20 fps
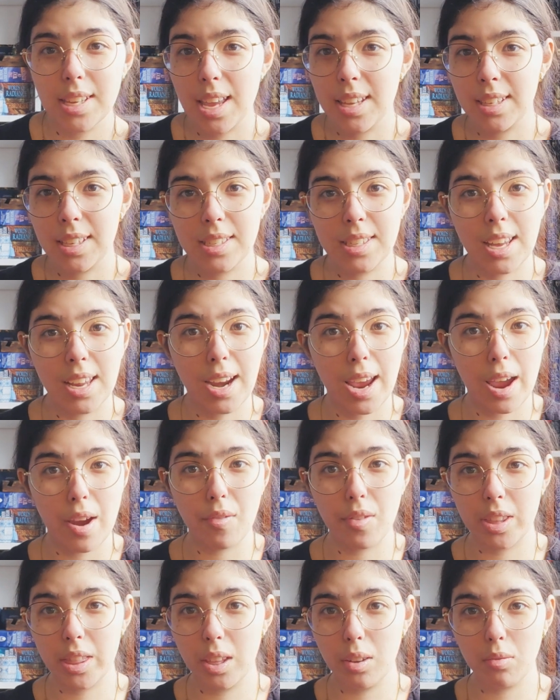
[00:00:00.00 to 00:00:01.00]
As I said,
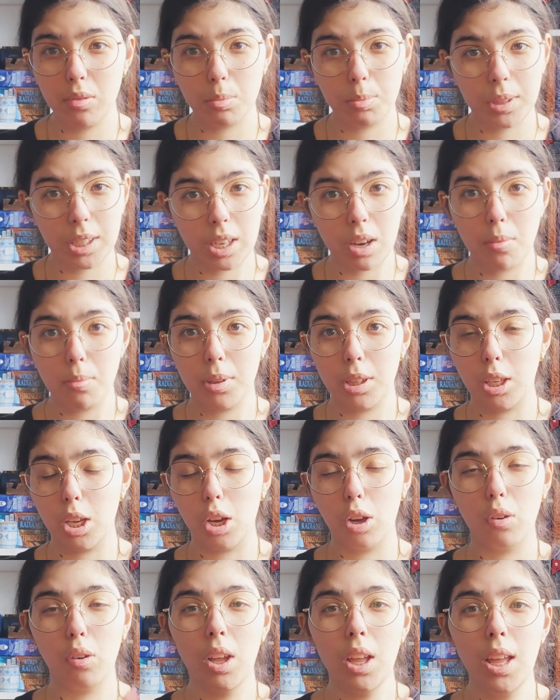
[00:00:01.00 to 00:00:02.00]
everything will be down
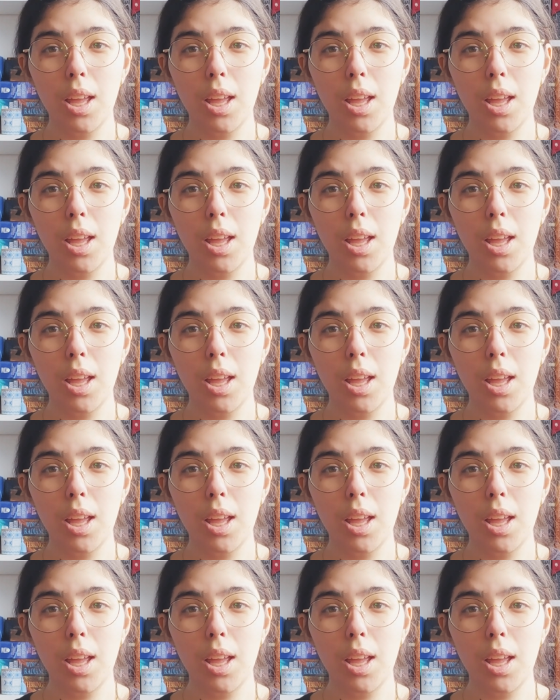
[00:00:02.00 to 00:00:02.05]
below.